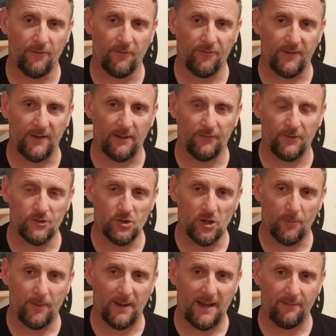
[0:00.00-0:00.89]
the field, the
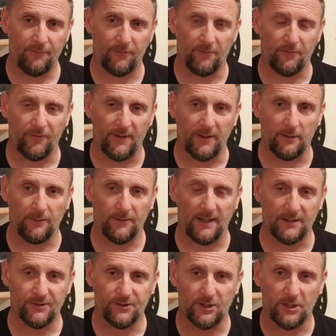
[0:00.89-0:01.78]
top half of the field,
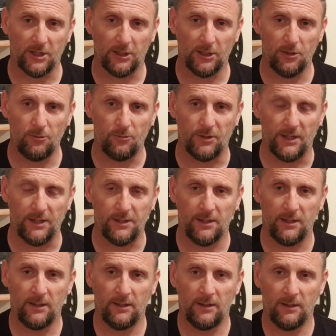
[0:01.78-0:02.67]
that's secluded
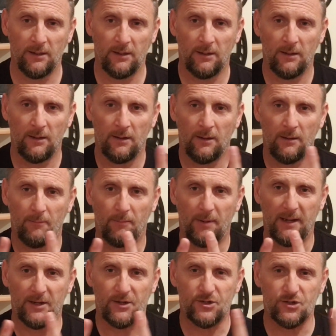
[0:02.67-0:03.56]

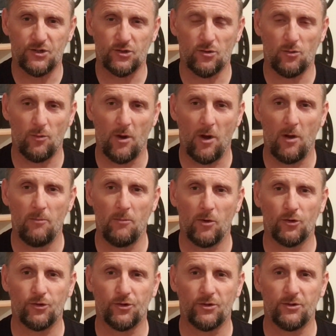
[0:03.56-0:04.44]
by
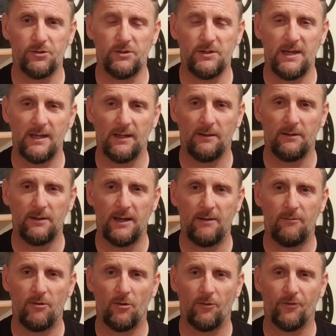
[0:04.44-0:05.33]
almost near
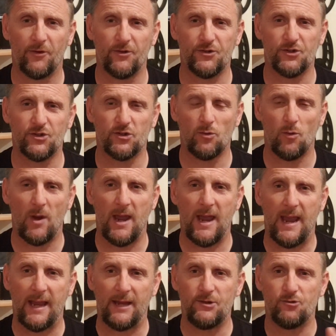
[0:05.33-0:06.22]
enough a square
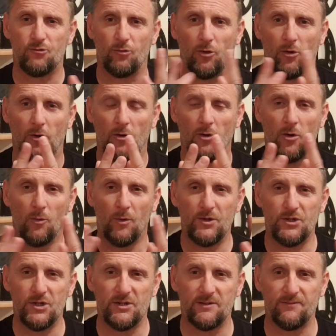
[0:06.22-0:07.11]
hedgerow,
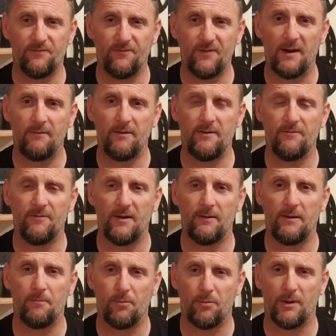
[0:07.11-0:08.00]
which is very,
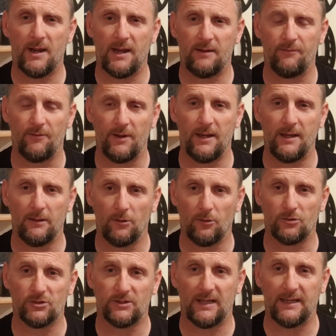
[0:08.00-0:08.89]
very private. It
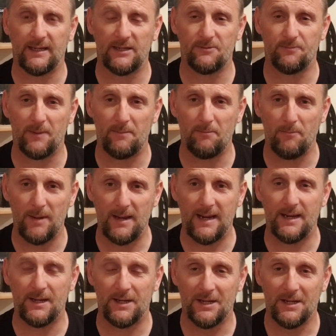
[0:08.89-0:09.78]
looks like it's been
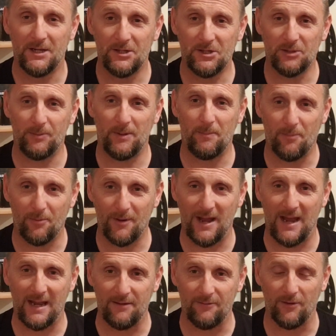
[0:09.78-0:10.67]
made to be
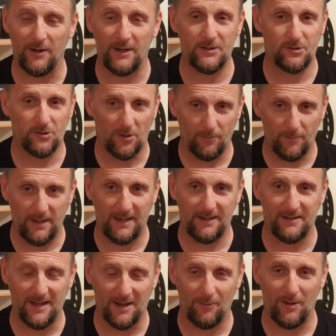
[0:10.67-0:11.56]
private. It's not
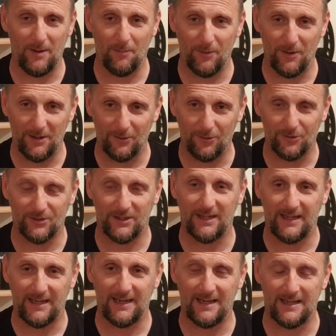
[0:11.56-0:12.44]
made that way, but it looks
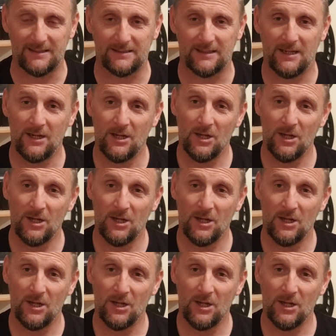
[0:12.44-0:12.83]
like it has.